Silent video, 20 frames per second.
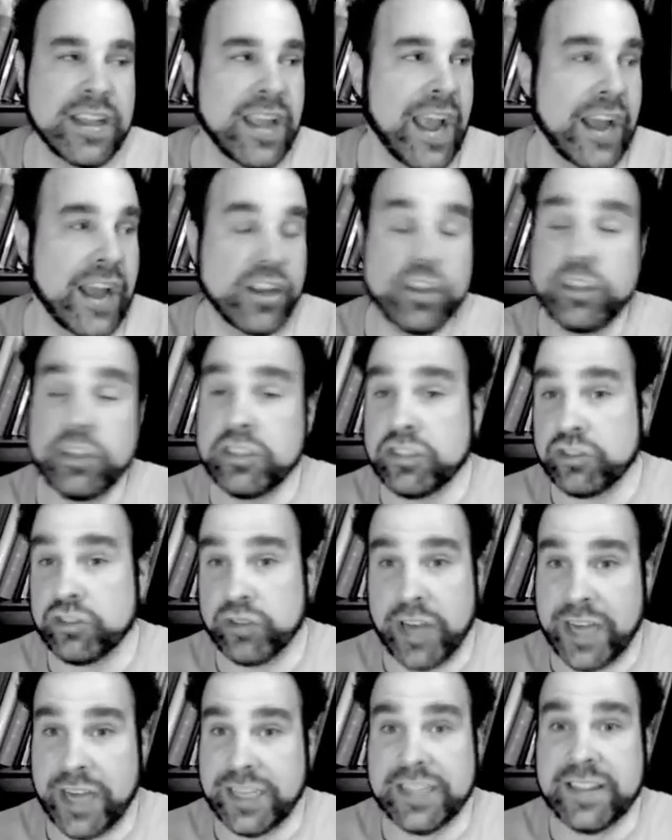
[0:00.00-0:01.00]
And who's
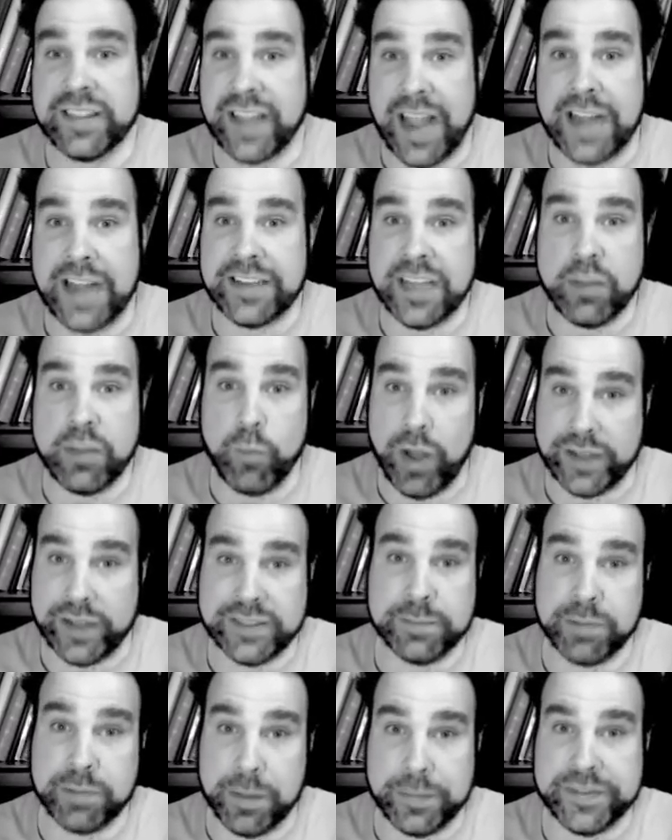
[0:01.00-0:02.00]
training the anti white
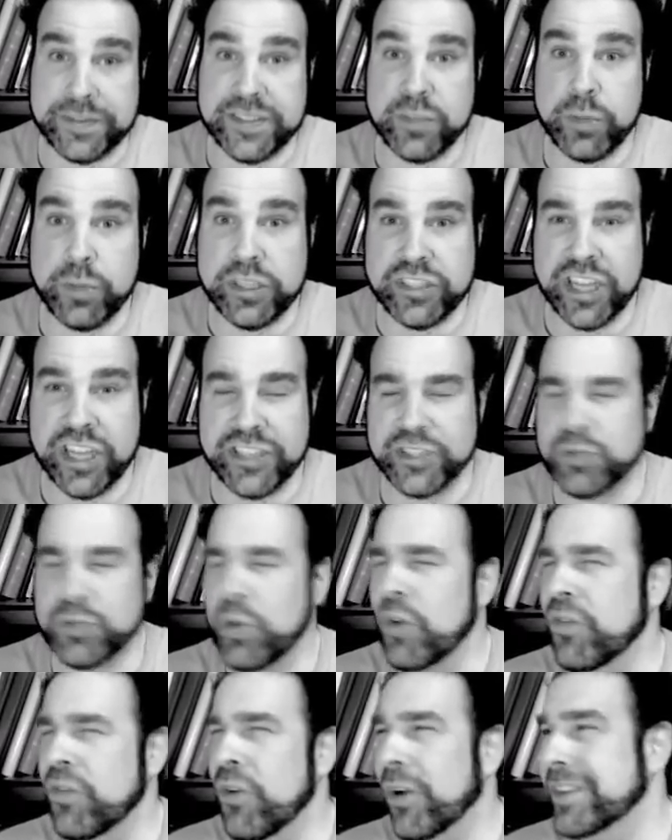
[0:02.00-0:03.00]
supremacy witch hunters? Well,
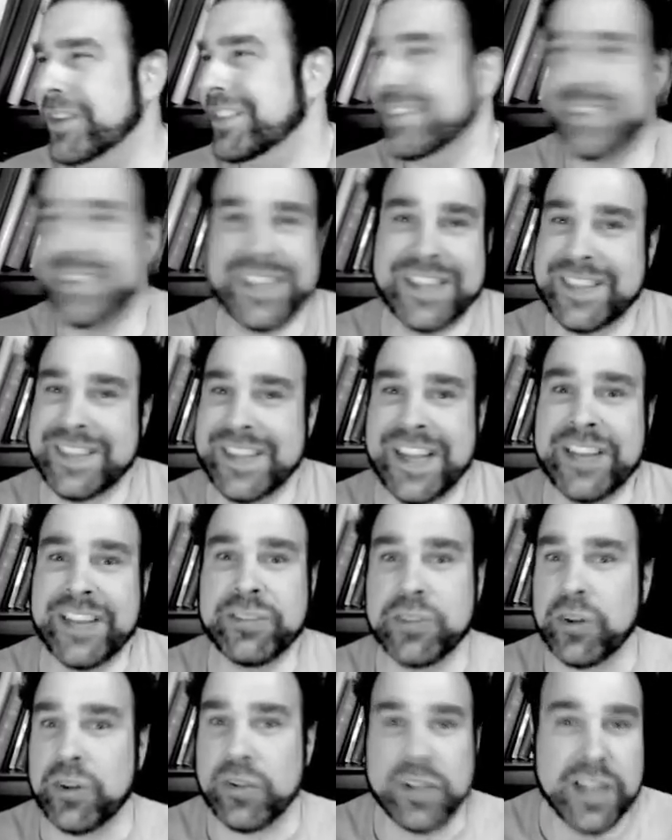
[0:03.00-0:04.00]
of course, it's the
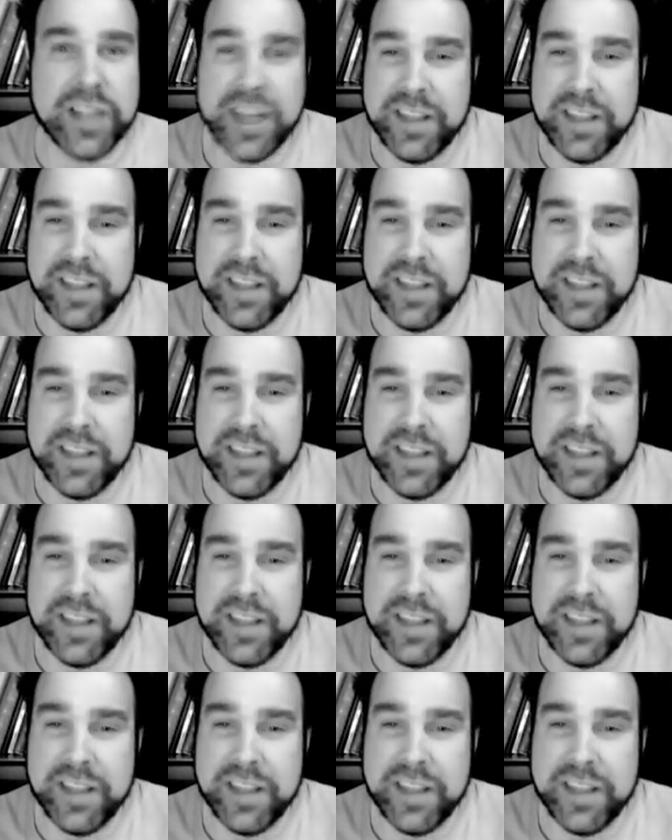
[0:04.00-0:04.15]
cathedral.